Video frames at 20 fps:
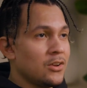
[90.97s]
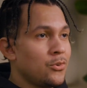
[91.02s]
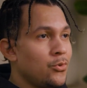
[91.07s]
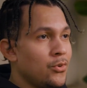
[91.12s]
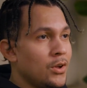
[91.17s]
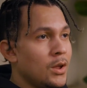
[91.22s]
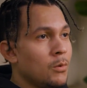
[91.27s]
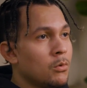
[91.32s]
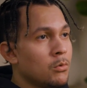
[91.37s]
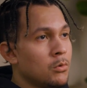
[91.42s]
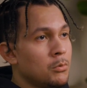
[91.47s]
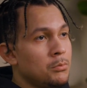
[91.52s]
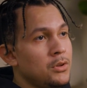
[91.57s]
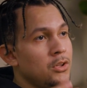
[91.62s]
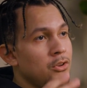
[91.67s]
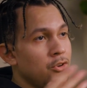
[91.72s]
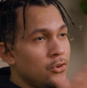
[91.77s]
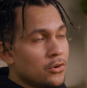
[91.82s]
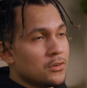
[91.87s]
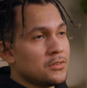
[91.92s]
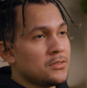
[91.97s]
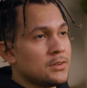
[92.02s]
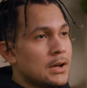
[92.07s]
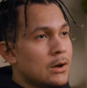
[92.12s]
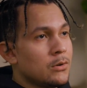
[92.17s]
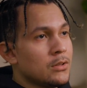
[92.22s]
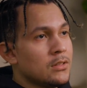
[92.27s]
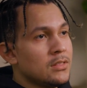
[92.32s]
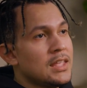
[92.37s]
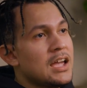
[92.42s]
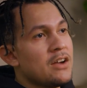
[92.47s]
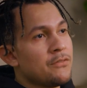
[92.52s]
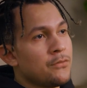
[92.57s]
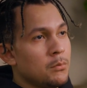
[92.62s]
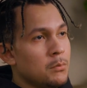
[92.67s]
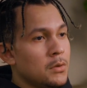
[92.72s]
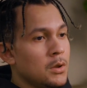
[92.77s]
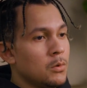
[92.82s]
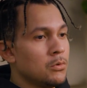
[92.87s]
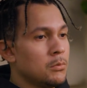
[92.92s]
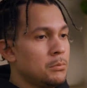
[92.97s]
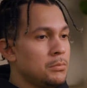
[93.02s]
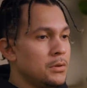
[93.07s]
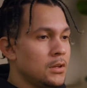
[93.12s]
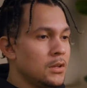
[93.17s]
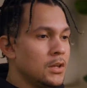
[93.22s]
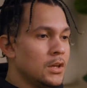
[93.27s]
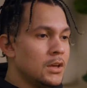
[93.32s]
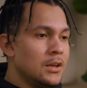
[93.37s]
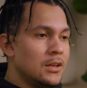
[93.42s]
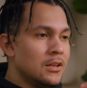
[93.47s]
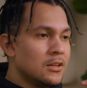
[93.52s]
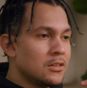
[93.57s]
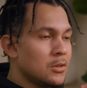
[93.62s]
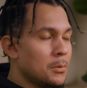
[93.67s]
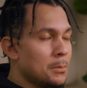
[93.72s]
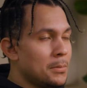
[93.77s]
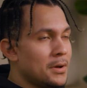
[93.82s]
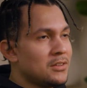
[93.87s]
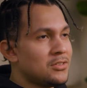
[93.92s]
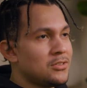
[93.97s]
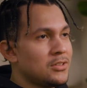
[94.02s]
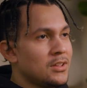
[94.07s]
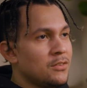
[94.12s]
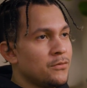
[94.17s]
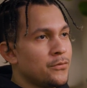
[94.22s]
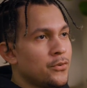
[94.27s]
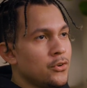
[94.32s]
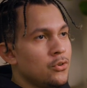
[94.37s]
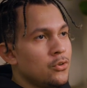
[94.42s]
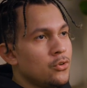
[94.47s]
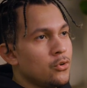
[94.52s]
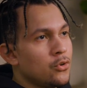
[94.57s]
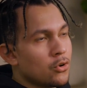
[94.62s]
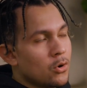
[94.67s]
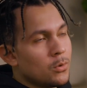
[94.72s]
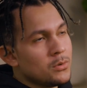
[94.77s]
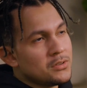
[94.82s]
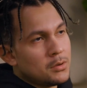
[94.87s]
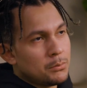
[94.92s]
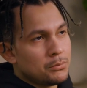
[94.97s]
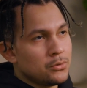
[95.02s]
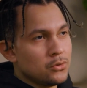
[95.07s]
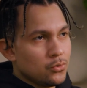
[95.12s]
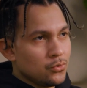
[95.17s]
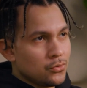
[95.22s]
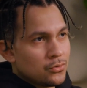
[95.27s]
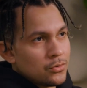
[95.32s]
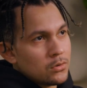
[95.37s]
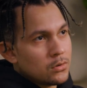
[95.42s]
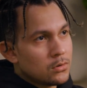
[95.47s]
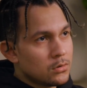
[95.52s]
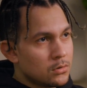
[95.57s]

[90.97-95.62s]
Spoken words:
create what would be your sound, and that for me would be the best thing for you to grow as a producer.